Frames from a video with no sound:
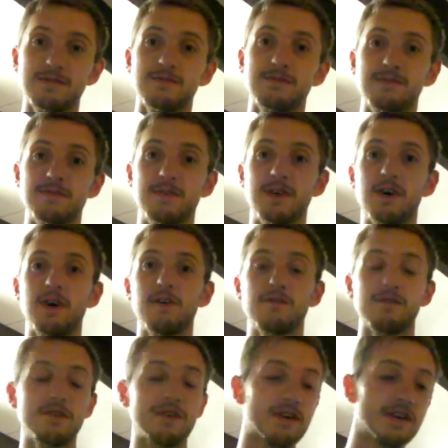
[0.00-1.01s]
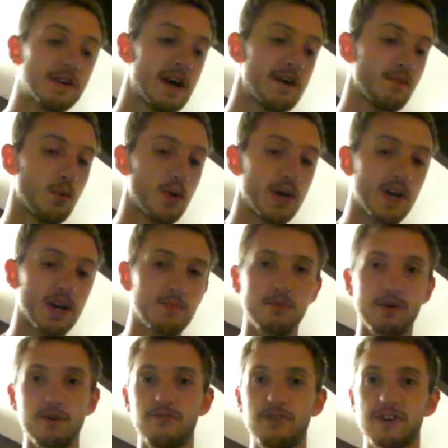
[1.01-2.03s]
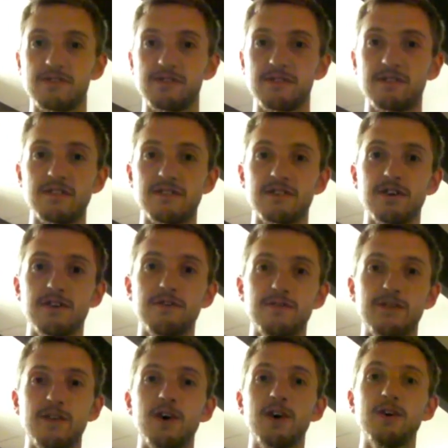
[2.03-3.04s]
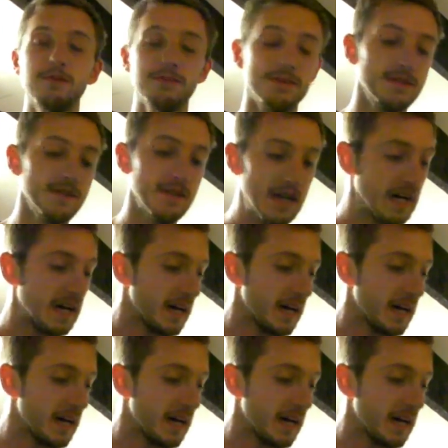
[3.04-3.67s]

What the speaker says: and hopefully you can have a weekend project yourself at home and